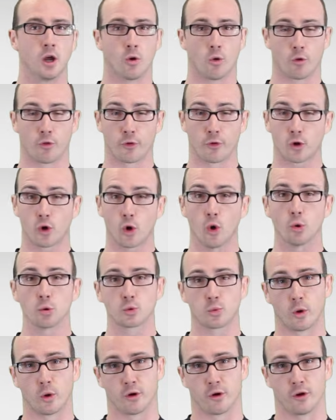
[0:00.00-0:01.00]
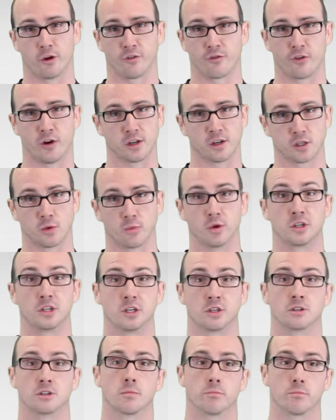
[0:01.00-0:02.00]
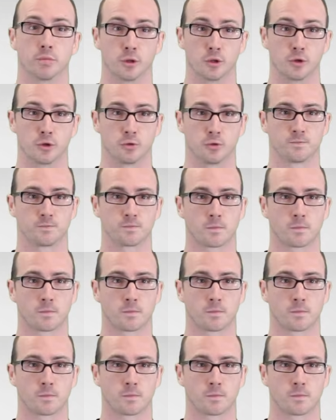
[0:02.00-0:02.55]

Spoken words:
or the cold water on your faucet, which is blue.